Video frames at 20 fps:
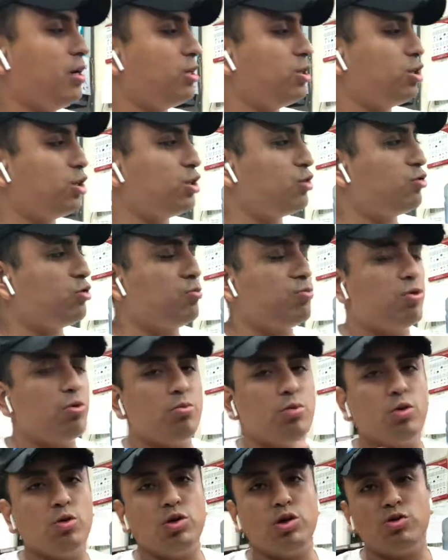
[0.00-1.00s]
just for
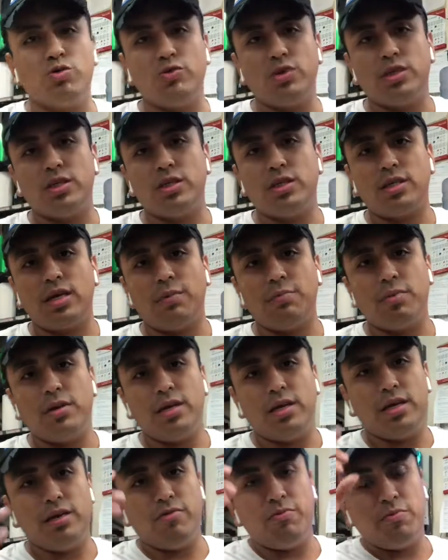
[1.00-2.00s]
promotion reasons, I
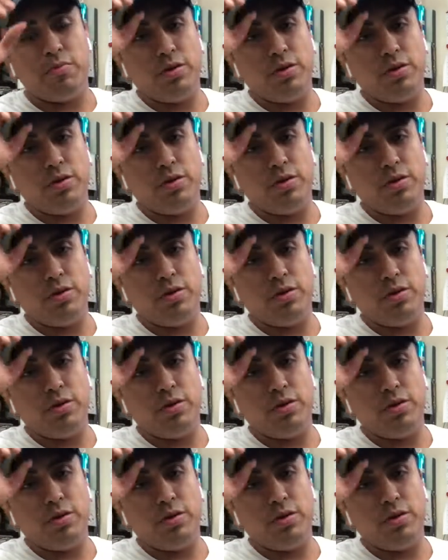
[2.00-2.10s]
believe.